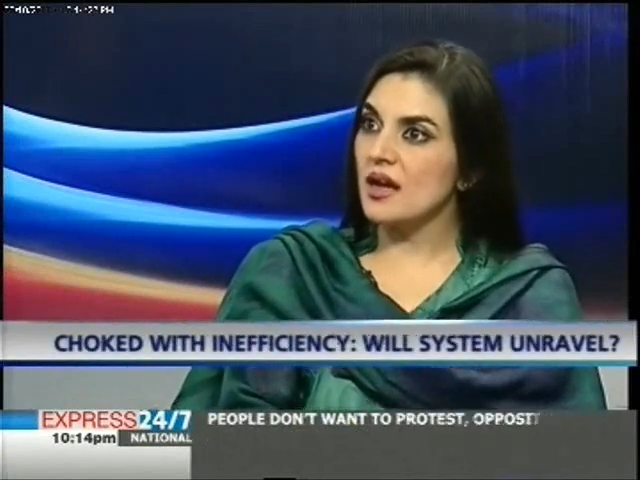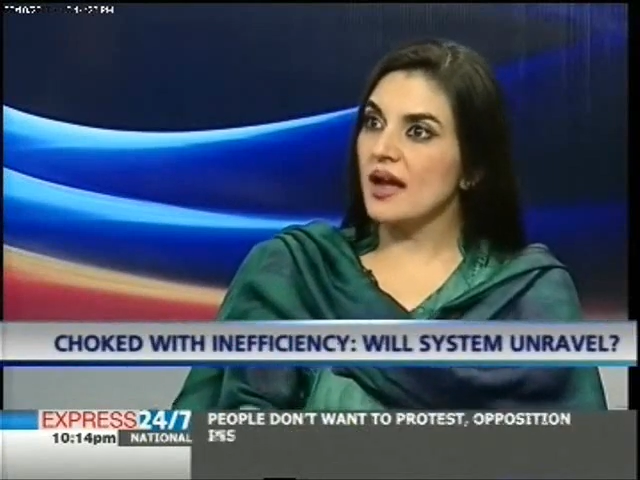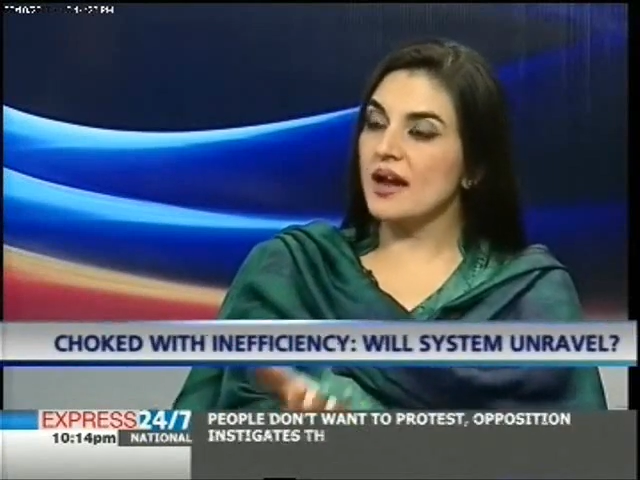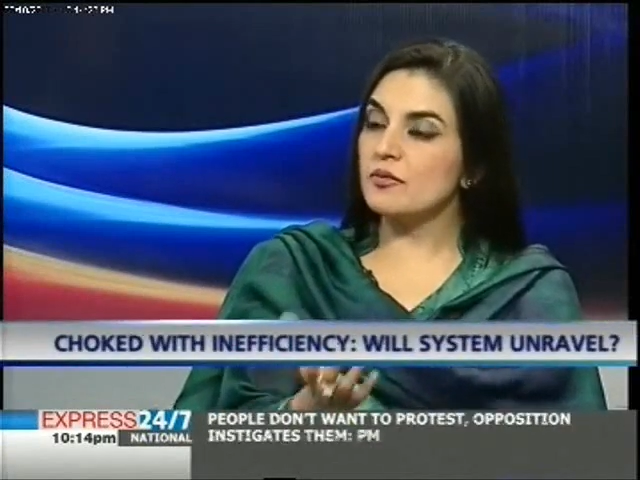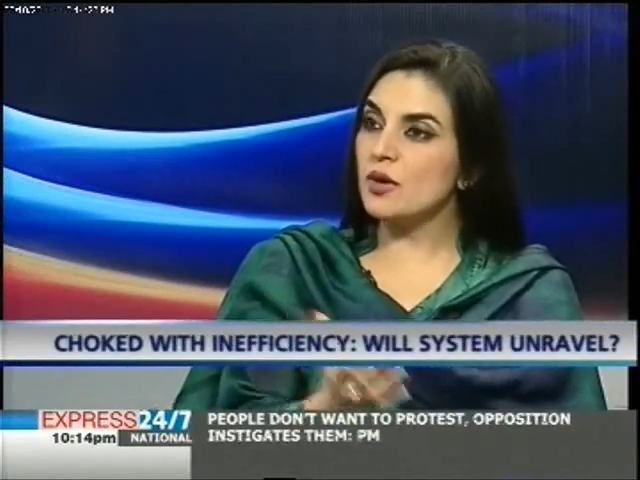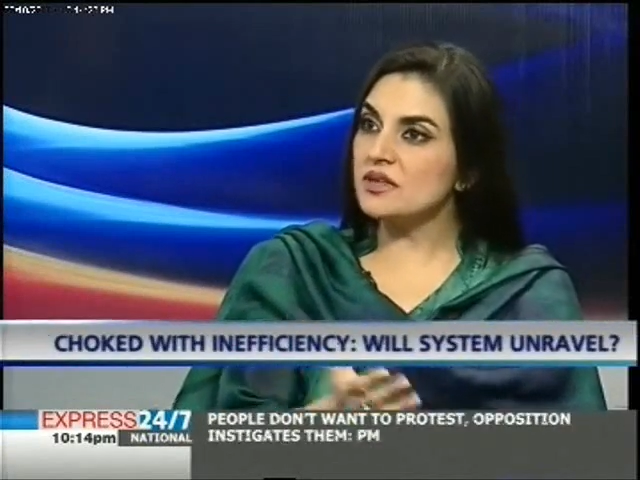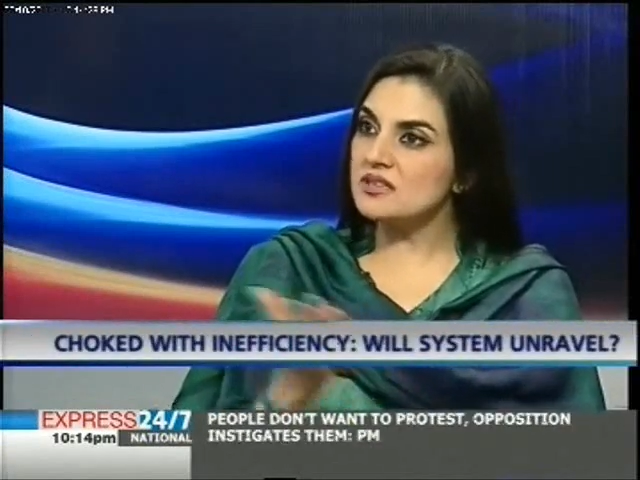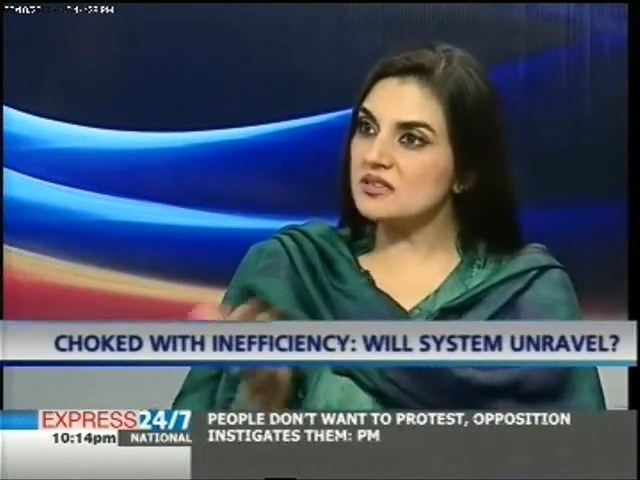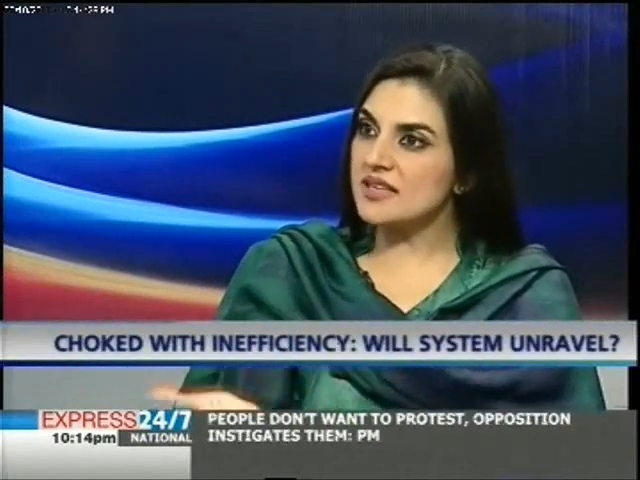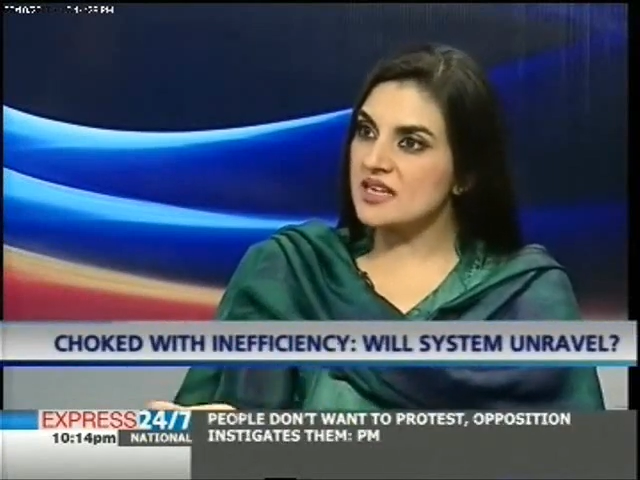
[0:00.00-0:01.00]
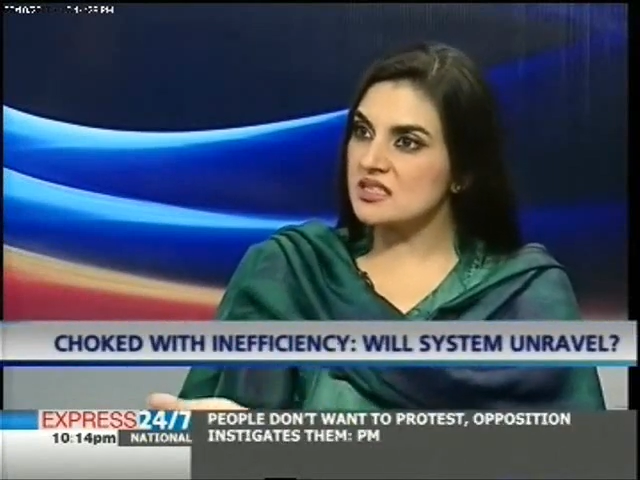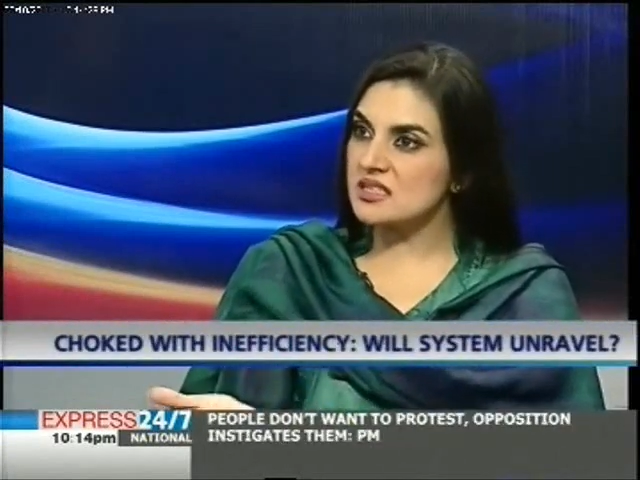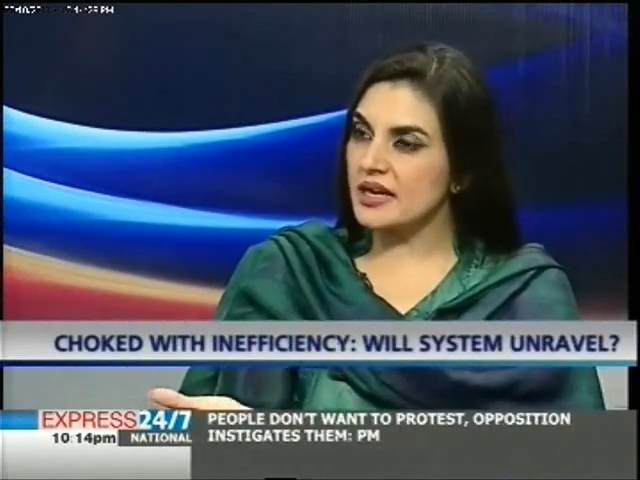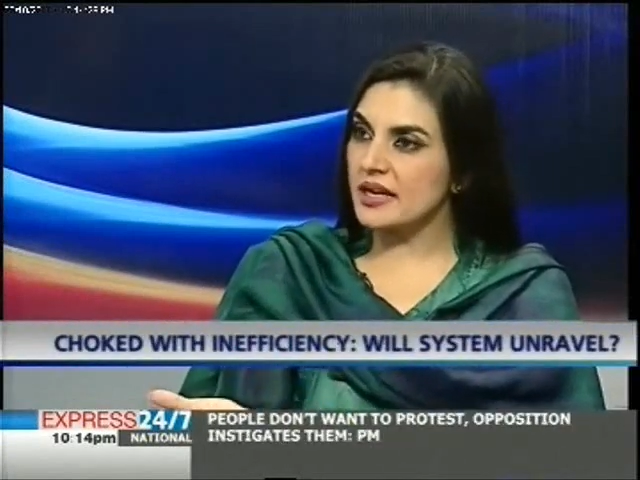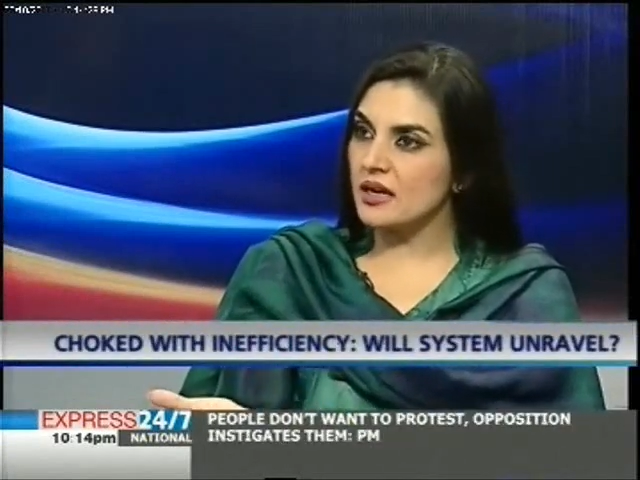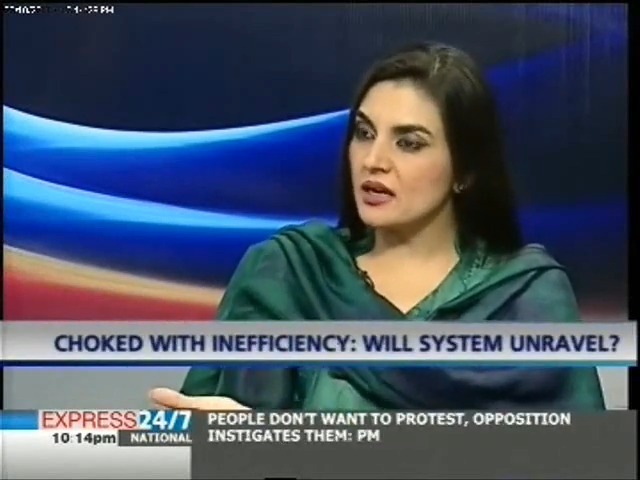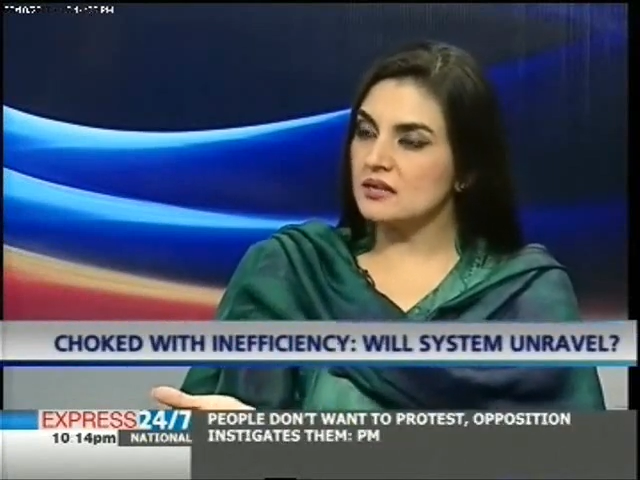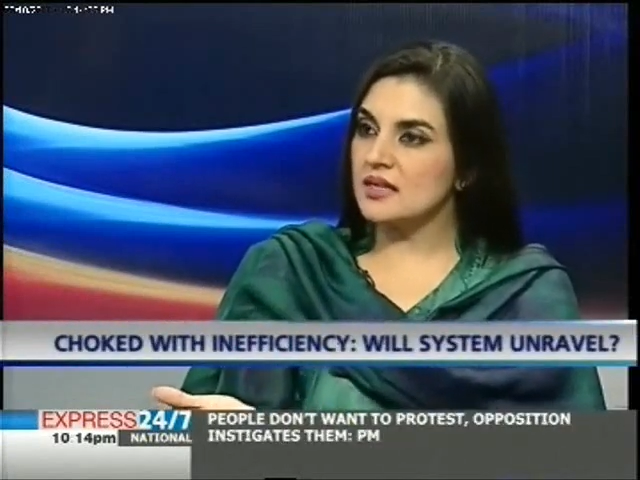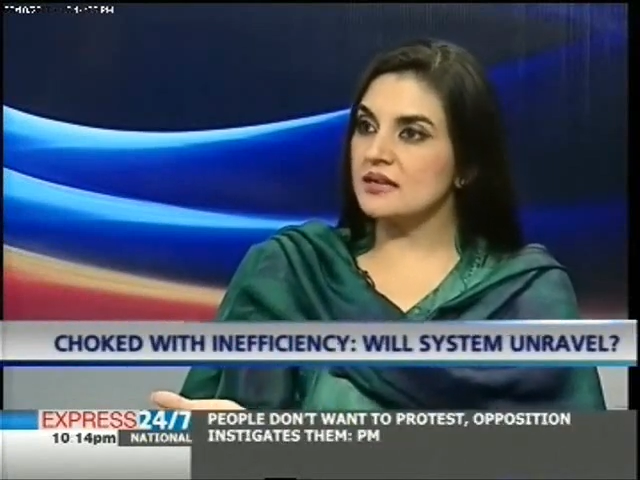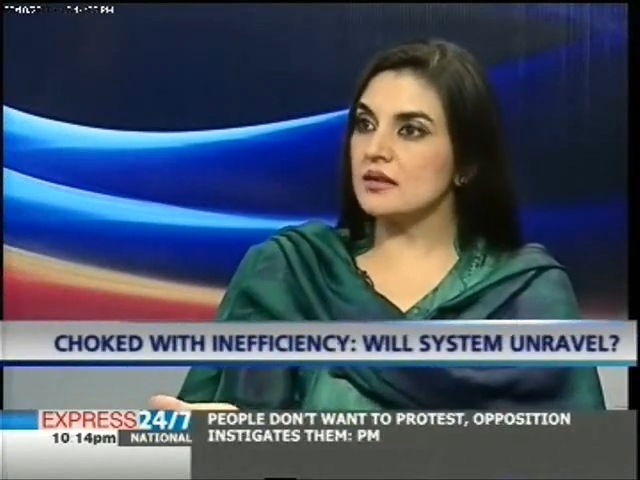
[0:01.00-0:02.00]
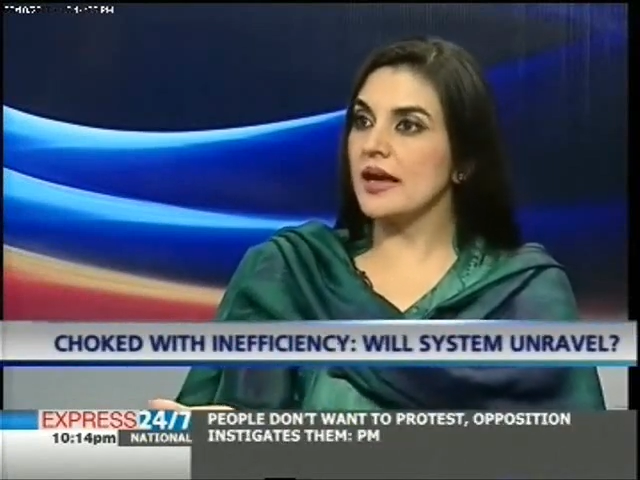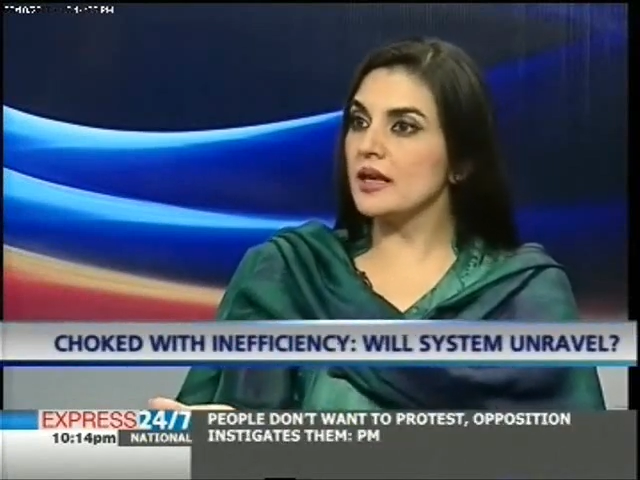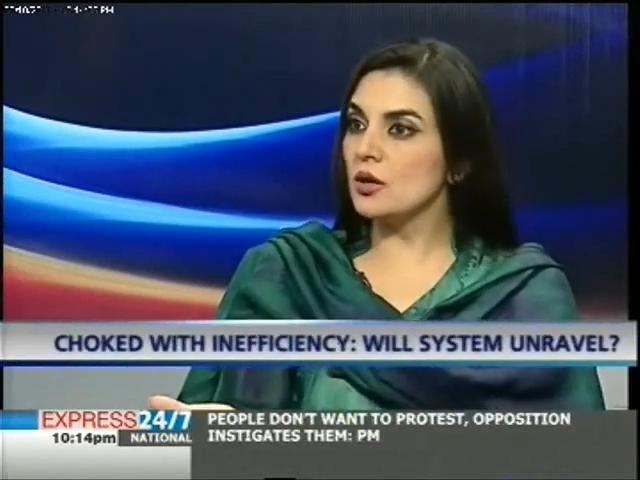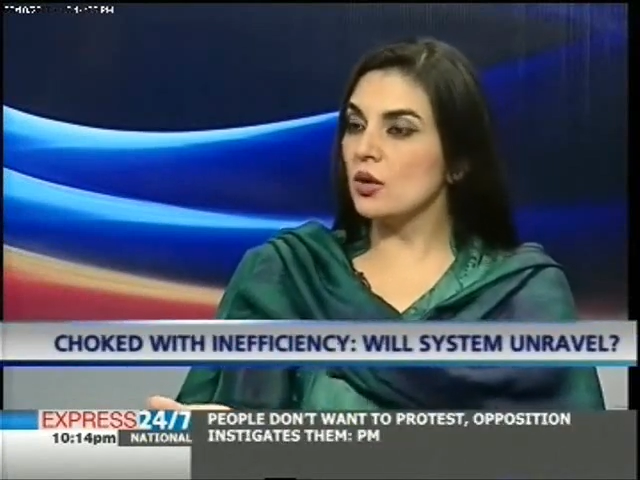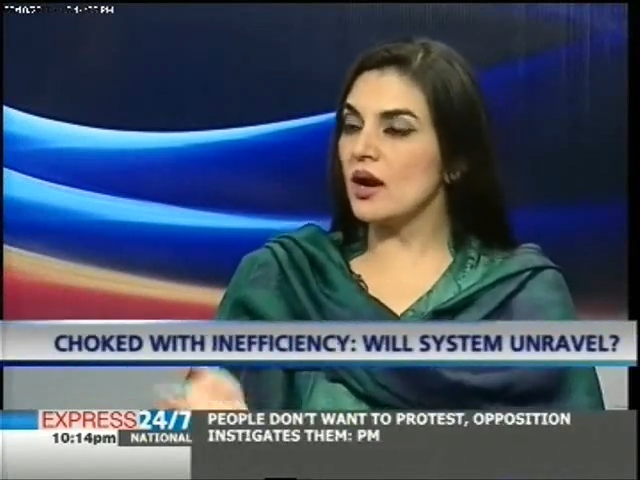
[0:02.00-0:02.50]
And what does the test say? That, hello,